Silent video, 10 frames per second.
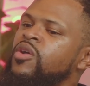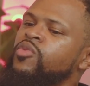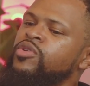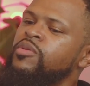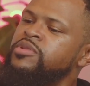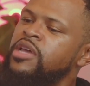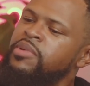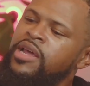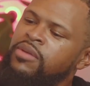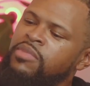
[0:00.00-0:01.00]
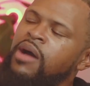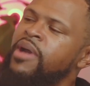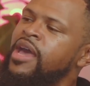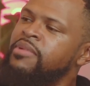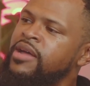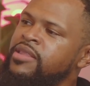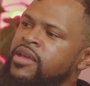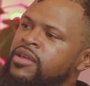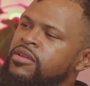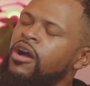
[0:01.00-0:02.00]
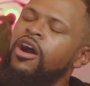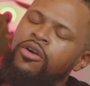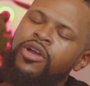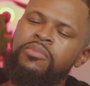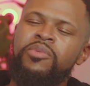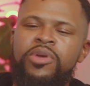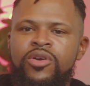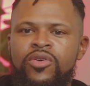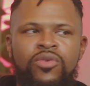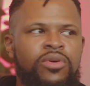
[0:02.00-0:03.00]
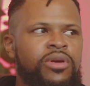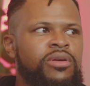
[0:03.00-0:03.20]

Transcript: we ever say, man, my bad about that. Oh, okay, let me cool.